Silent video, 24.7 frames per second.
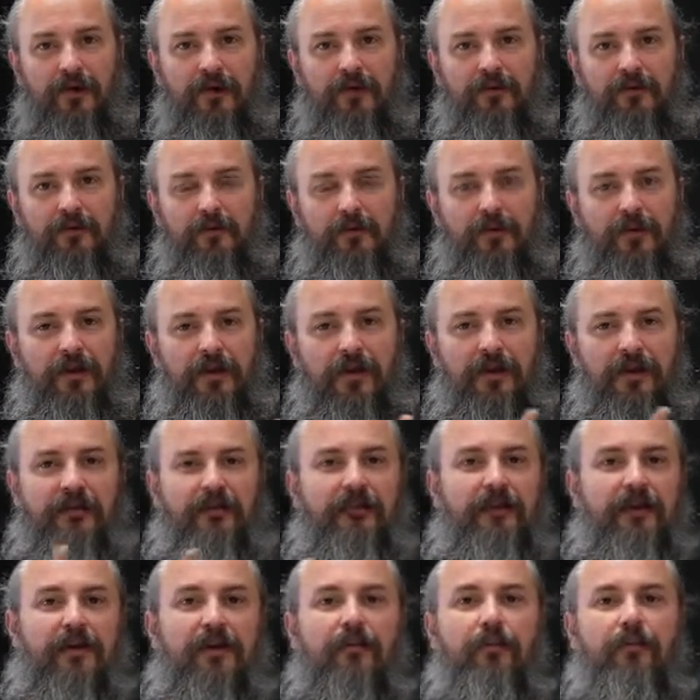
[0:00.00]
do
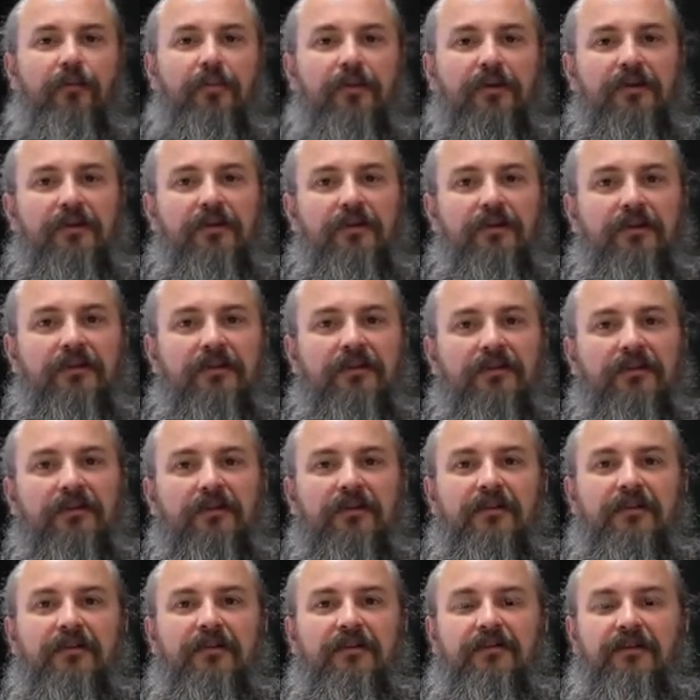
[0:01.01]
players like build
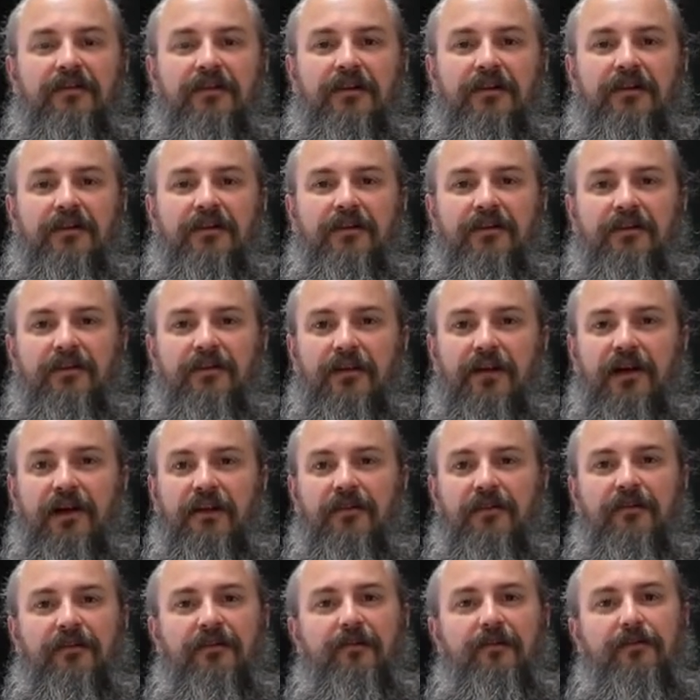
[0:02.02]
cities
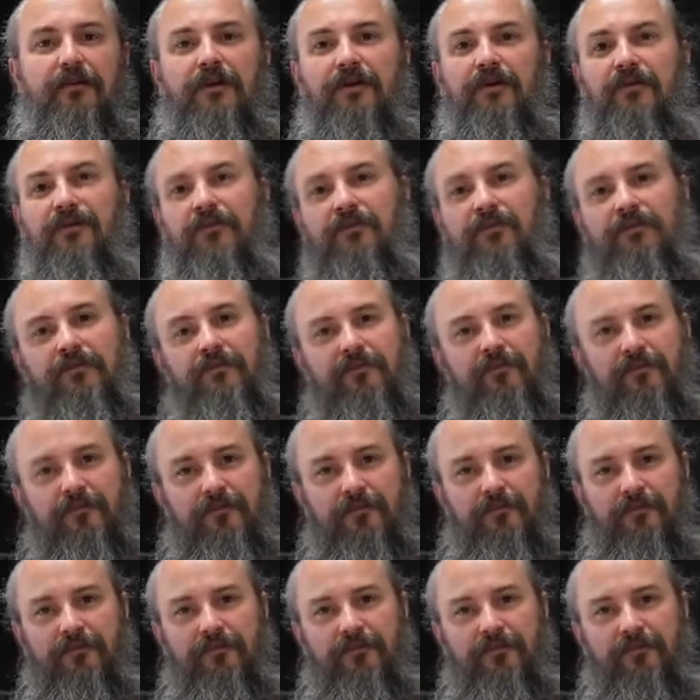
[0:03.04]
out in the middle of